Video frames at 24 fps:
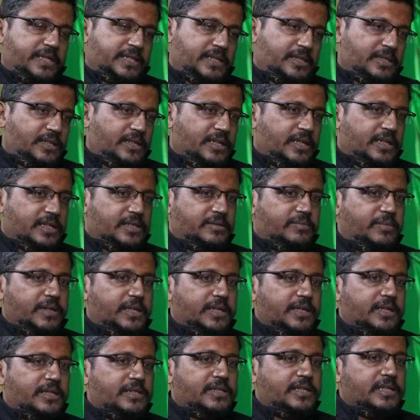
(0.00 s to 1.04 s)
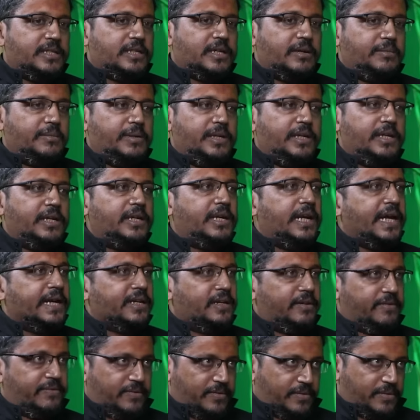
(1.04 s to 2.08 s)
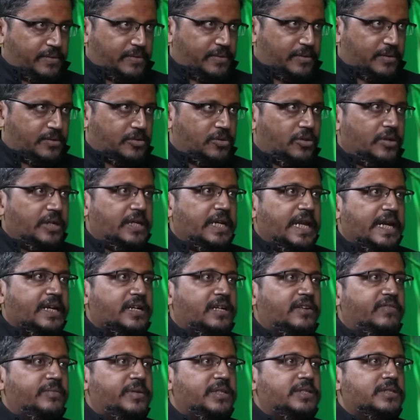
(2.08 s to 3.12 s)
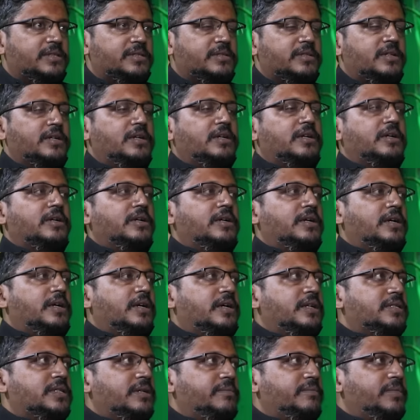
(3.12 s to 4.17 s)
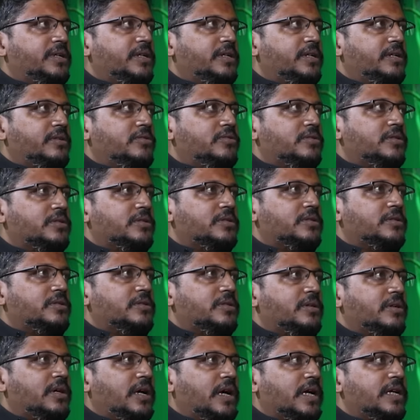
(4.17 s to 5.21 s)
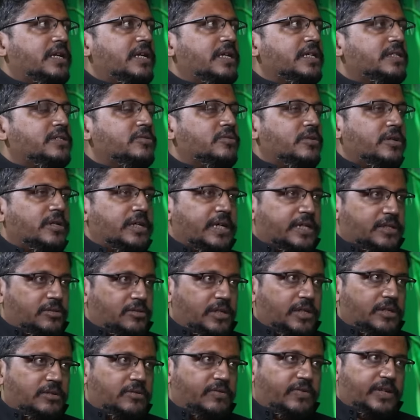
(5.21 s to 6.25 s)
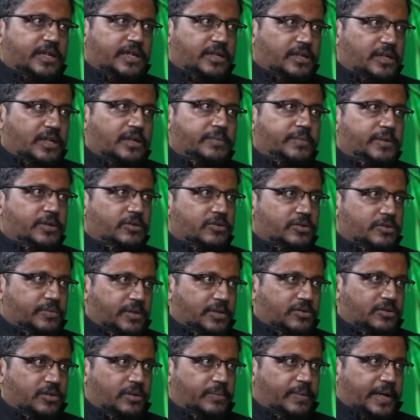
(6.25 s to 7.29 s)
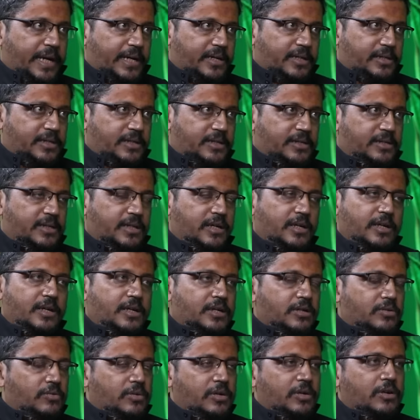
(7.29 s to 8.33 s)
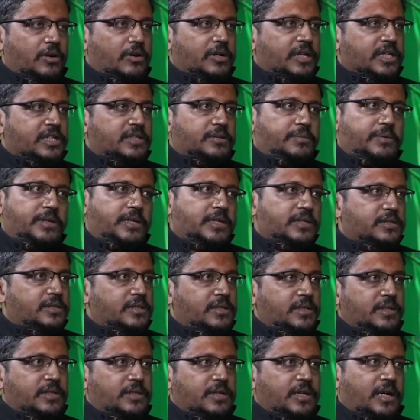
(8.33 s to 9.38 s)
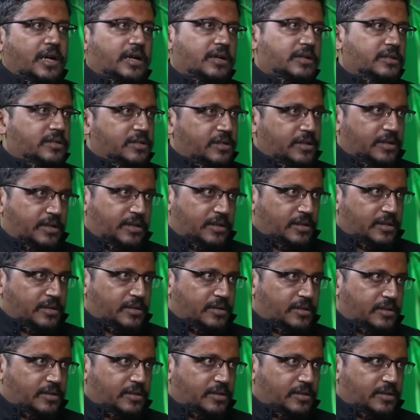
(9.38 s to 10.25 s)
present in us, but it is completely inactive. So inactive means somebody who's, unless you are actually into very deep into spiritual practices, you will not experience the Karan Sharir.